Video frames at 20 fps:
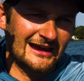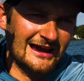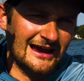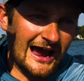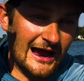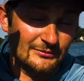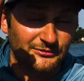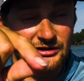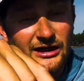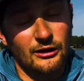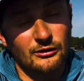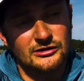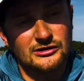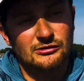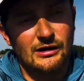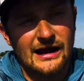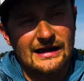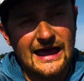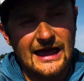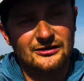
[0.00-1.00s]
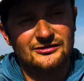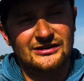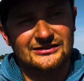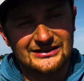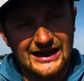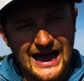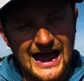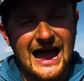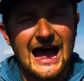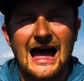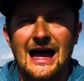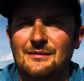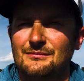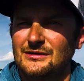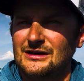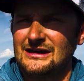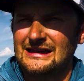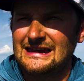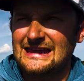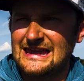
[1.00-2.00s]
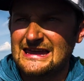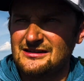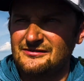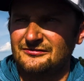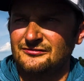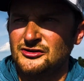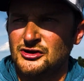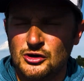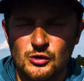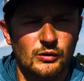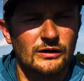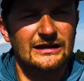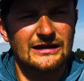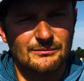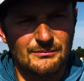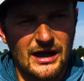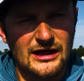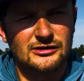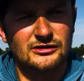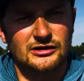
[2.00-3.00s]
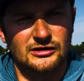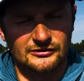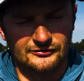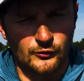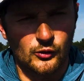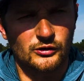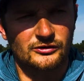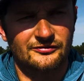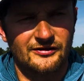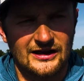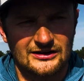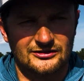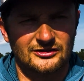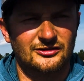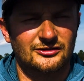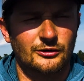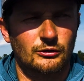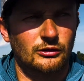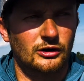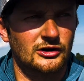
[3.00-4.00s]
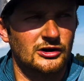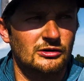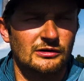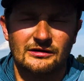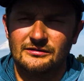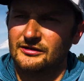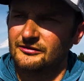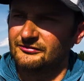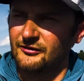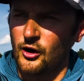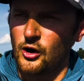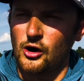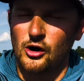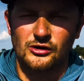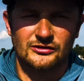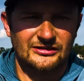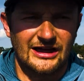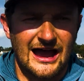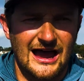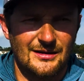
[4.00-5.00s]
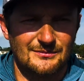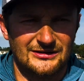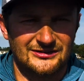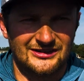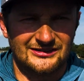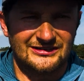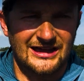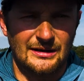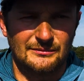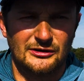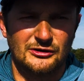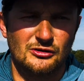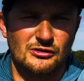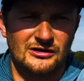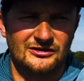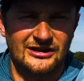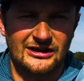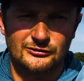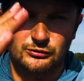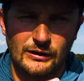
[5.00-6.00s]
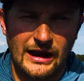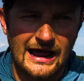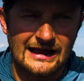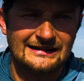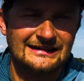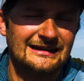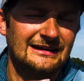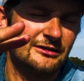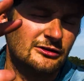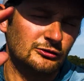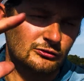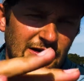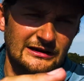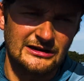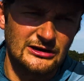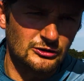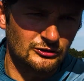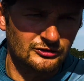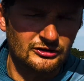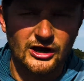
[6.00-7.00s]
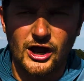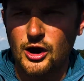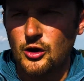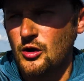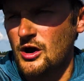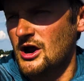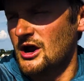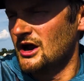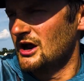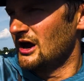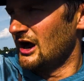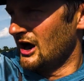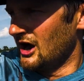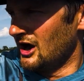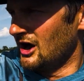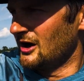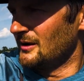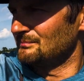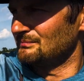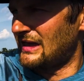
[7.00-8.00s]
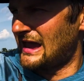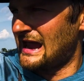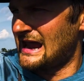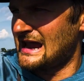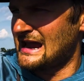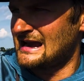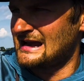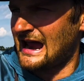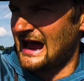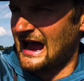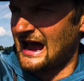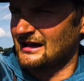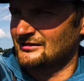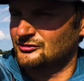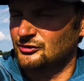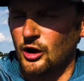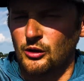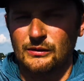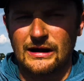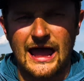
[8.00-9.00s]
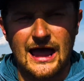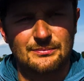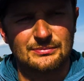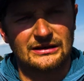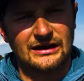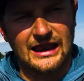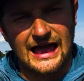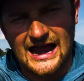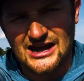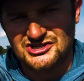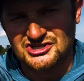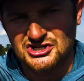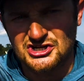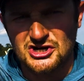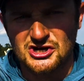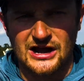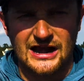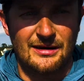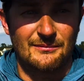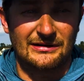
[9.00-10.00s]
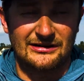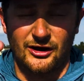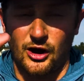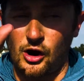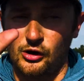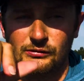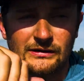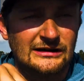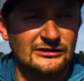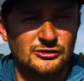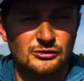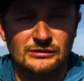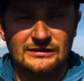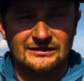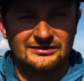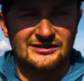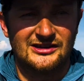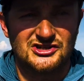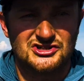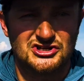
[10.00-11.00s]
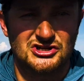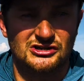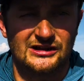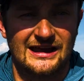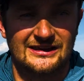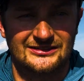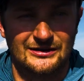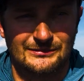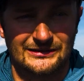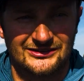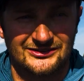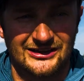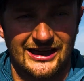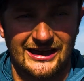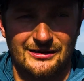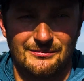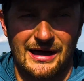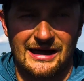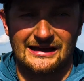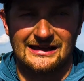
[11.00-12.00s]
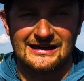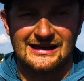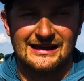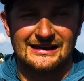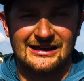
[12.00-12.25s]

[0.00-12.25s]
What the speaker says: I'm telling you right now is the time. If you want to get better at your forward-facing sonar unit, the fall time is the time to do it. Because that's what I did 3 years ago. And I saw what happened last year, and I'm already doing it this year as I'm excited about it.